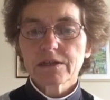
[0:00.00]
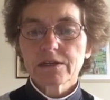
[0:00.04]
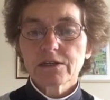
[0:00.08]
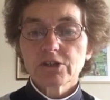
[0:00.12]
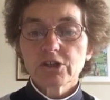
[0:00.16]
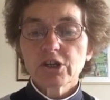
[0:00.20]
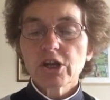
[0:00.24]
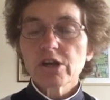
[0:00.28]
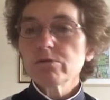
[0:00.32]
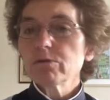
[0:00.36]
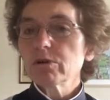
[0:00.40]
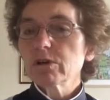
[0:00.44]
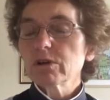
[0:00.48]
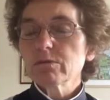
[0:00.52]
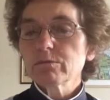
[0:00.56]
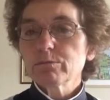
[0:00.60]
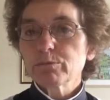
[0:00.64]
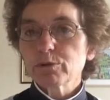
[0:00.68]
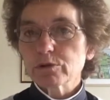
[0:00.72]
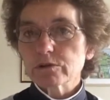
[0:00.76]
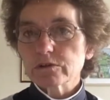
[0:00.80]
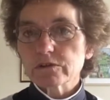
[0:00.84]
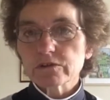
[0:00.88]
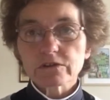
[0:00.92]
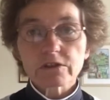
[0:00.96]
No one
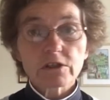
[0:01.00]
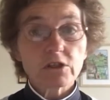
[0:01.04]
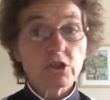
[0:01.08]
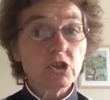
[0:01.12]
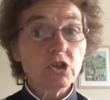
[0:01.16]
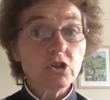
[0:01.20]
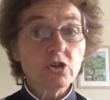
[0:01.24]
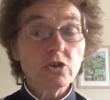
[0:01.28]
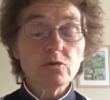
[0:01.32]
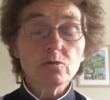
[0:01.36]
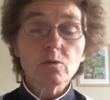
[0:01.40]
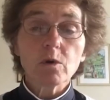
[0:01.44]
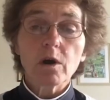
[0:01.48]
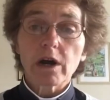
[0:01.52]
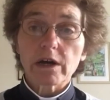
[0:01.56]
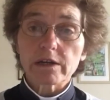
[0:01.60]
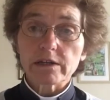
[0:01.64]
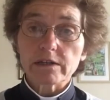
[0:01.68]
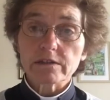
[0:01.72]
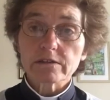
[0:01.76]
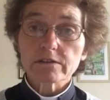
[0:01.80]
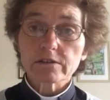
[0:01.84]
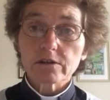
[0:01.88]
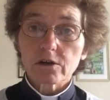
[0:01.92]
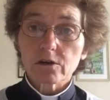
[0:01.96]
puts new wine
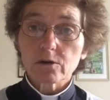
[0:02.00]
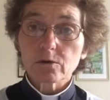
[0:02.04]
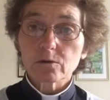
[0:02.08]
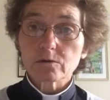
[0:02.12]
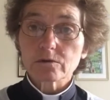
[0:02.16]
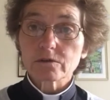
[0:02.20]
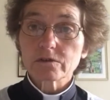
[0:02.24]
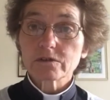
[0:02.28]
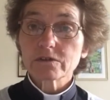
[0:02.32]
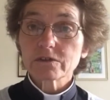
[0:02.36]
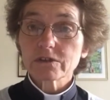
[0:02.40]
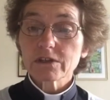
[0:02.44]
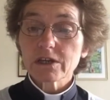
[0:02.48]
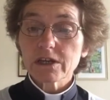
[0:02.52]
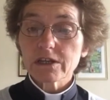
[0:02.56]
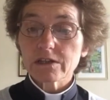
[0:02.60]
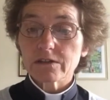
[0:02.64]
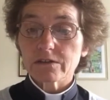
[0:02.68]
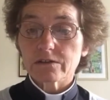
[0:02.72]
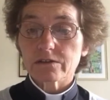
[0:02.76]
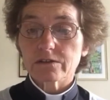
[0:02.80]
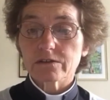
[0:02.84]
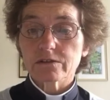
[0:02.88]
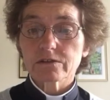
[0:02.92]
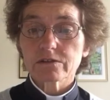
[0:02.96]
into old
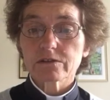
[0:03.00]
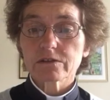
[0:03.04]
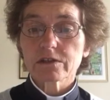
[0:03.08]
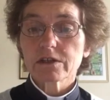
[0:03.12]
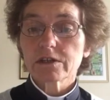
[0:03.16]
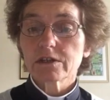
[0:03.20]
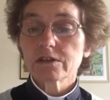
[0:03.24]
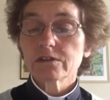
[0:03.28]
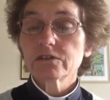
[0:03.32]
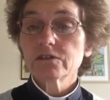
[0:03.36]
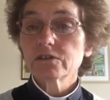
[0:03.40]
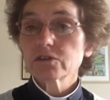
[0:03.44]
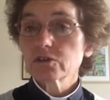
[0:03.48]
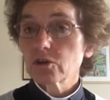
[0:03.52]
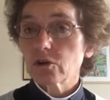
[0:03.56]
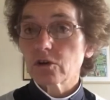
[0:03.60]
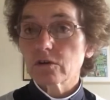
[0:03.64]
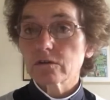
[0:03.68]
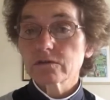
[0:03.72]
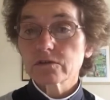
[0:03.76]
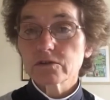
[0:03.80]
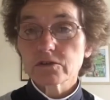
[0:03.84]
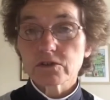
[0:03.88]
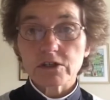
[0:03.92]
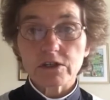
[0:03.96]
skins,
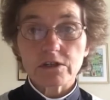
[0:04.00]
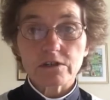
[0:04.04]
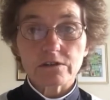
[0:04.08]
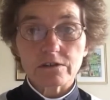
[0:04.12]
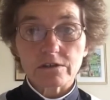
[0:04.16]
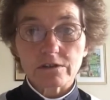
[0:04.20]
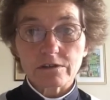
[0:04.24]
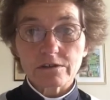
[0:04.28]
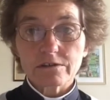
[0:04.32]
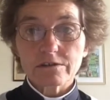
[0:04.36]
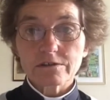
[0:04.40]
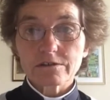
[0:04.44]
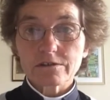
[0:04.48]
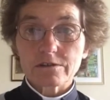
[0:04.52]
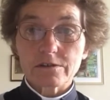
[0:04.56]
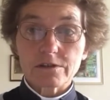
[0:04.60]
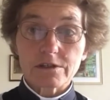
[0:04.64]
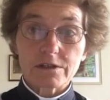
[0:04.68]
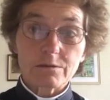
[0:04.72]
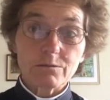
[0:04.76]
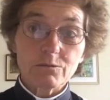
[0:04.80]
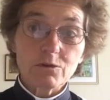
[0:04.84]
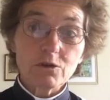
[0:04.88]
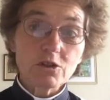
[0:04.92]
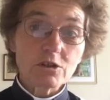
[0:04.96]
scoffs Jesus to the
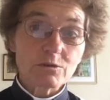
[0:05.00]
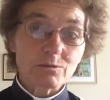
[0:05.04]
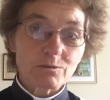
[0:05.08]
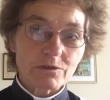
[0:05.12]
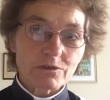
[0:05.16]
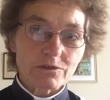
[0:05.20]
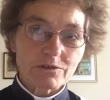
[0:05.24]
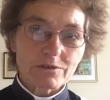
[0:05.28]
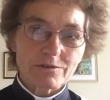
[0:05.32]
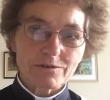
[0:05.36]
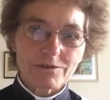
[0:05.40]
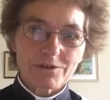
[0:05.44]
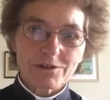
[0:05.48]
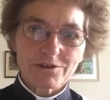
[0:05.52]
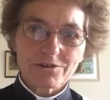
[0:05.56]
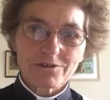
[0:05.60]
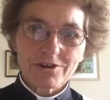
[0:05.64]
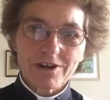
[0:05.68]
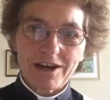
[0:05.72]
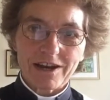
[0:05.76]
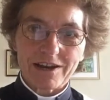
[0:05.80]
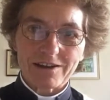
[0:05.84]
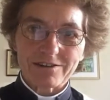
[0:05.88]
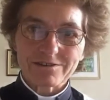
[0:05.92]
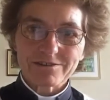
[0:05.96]
amusement of the
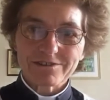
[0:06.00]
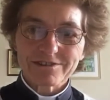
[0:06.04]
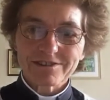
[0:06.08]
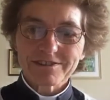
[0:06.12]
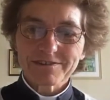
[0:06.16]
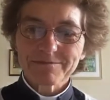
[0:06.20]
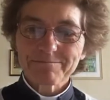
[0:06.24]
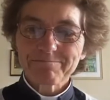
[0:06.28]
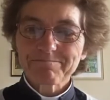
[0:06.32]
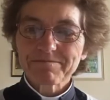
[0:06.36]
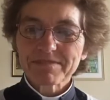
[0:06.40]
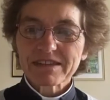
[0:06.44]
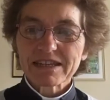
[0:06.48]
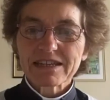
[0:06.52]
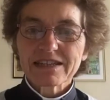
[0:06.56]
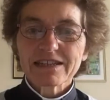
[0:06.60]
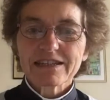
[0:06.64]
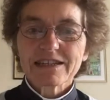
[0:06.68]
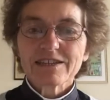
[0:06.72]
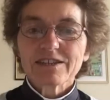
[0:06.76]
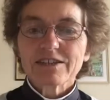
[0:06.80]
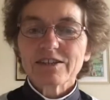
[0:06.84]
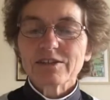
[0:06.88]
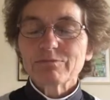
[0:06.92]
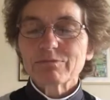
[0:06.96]
crowd.
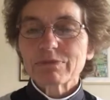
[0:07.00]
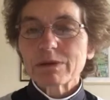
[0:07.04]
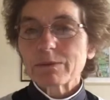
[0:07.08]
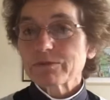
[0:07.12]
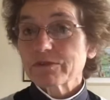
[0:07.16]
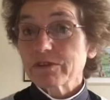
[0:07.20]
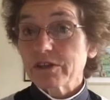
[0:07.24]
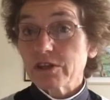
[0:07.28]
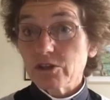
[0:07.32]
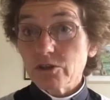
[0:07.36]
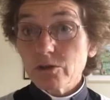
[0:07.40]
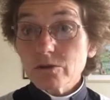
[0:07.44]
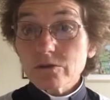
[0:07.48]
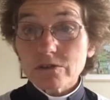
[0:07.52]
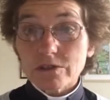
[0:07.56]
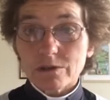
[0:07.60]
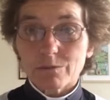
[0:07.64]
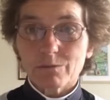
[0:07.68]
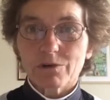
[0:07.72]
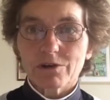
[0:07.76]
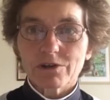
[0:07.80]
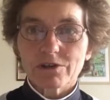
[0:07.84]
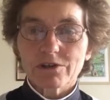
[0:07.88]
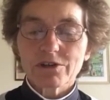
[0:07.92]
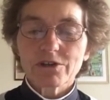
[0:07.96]
Perhaps they knew
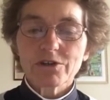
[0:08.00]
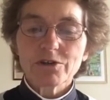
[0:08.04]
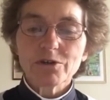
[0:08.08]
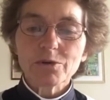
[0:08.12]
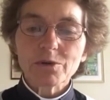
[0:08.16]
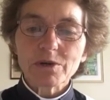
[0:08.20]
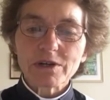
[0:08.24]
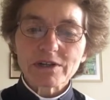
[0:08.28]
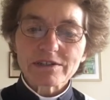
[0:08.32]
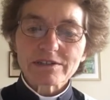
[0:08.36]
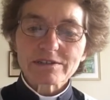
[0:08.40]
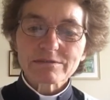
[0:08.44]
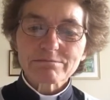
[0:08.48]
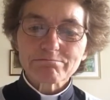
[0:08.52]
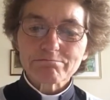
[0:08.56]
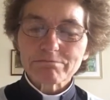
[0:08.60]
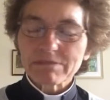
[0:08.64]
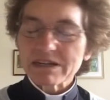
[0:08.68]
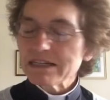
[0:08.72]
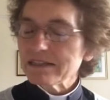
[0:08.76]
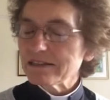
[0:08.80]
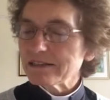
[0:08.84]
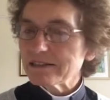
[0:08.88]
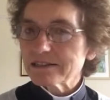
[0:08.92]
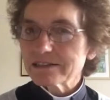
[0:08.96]
someone who had
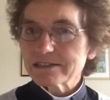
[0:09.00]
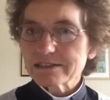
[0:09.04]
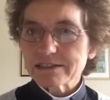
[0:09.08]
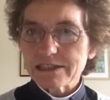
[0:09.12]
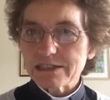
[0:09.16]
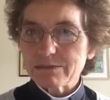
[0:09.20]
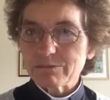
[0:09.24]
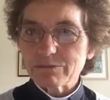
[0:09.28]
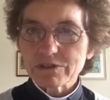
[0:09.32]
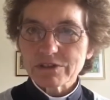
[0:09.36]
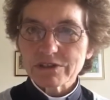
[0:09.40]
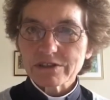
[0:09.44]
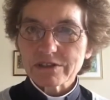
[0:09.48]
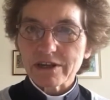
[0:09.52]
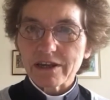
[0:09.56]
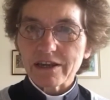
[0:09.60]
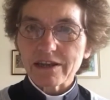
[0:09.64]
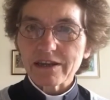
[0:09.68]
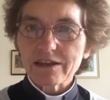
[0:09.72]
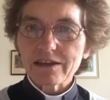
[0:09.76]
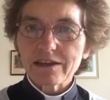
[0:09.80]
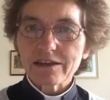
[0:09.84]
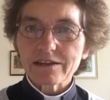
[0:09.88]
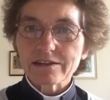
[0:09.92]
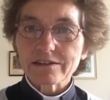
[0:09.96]
made this silly
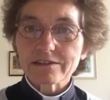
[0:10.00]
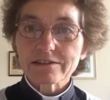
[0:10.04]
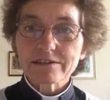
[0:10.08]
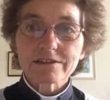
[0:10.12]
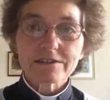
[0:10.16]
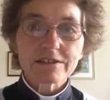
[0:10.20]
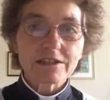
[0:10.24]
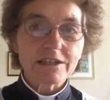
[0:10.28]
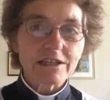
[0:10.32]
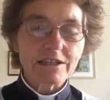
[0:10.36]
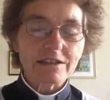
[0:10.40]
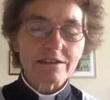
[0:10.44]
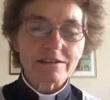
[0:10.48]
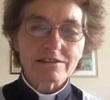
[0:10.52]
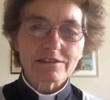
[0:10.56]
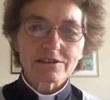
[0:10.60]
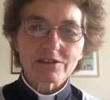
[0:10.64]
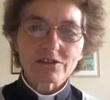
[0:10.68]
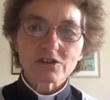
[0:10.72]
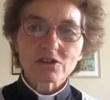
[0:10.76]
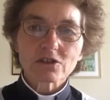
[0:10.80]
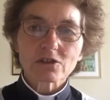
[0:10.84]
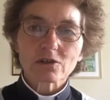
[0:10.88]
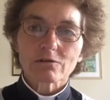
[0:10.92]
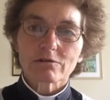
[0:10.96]
mistake and had seen the
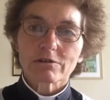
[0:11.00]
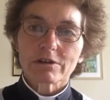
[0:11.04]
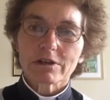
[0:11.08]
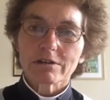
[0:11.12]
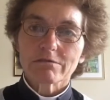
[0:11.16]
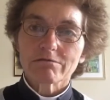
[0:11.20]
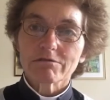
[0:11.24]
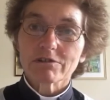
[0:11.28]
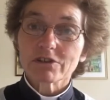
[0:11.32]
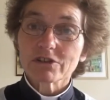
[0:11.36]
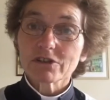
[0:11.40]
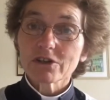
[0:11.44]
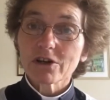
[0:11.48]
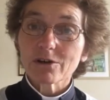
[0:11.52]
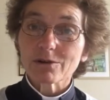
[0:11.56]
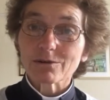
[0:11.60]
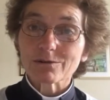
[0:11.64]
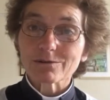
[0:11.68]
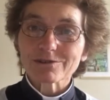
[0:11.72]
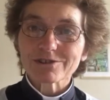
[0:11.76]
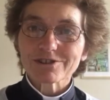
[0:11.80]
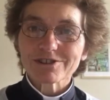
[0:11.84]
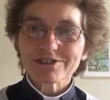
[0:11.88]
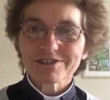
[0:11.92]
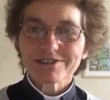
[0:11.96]
sorry
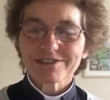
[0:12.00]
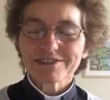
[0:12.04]
result.